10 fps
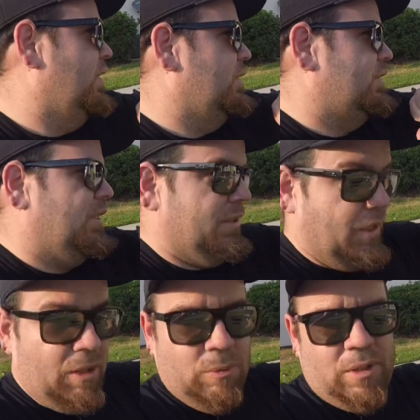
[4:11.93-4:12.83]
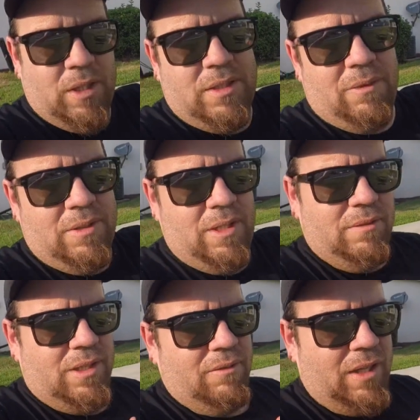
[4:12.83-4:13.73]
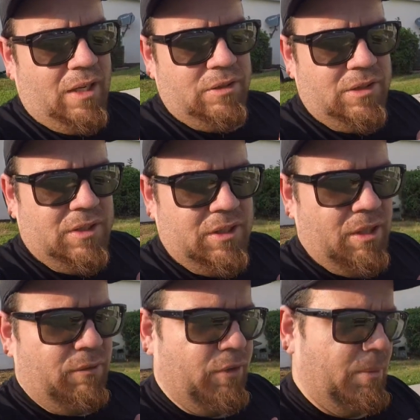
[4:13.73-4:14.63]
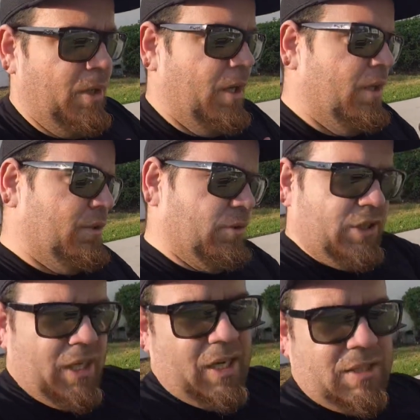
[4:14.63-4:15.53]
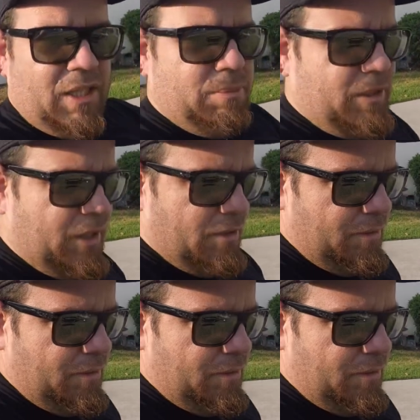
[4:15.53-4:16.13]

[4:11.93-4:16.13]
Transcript: She's dealing with the 777 now. She's a dealer for them. So she kind of set up the deal.